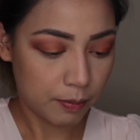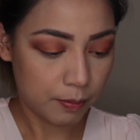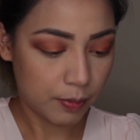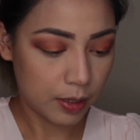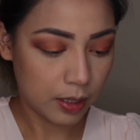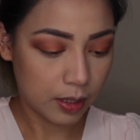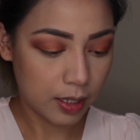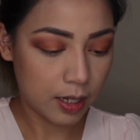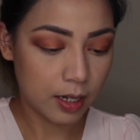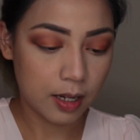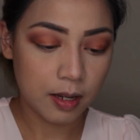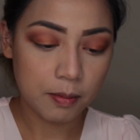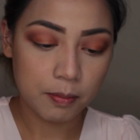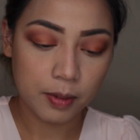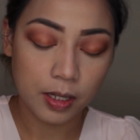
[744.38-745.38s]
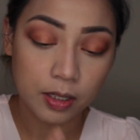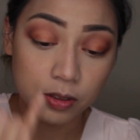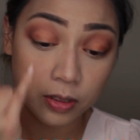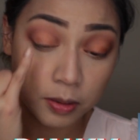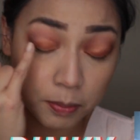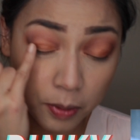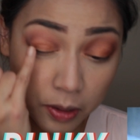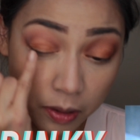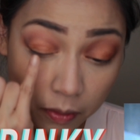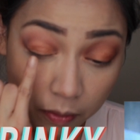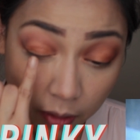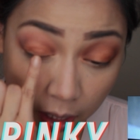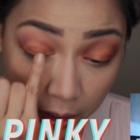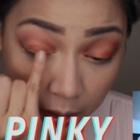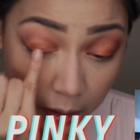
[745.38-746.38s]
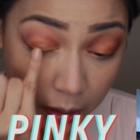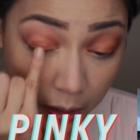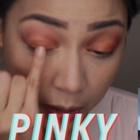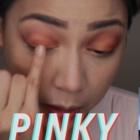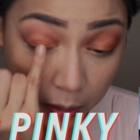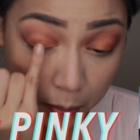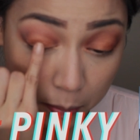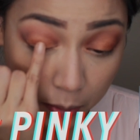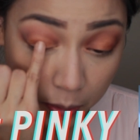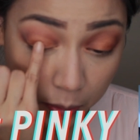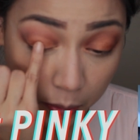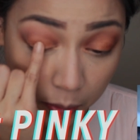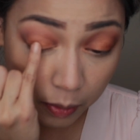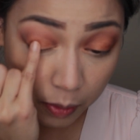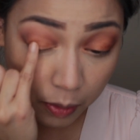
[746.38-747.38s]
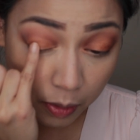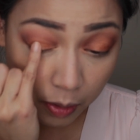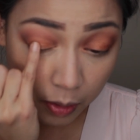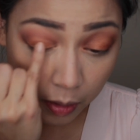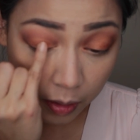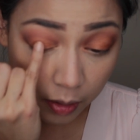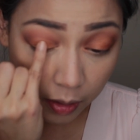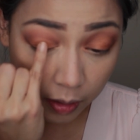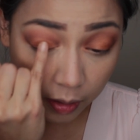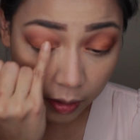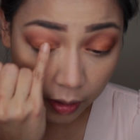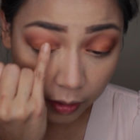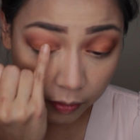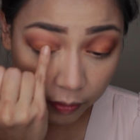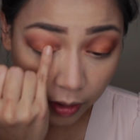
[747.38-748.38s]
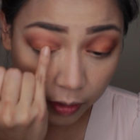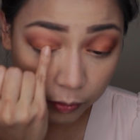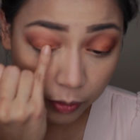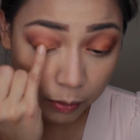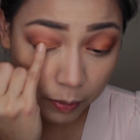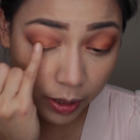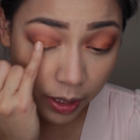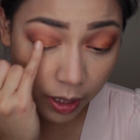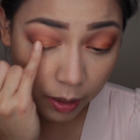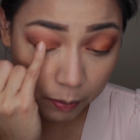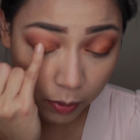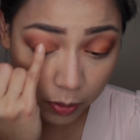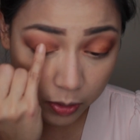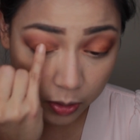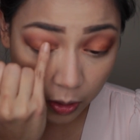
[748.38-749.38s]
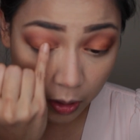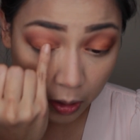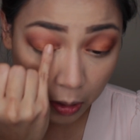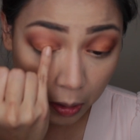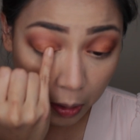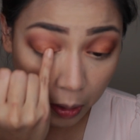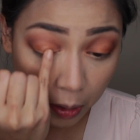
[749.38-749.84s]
pick that up and just put it right in the middle, like right where my eyeballs are.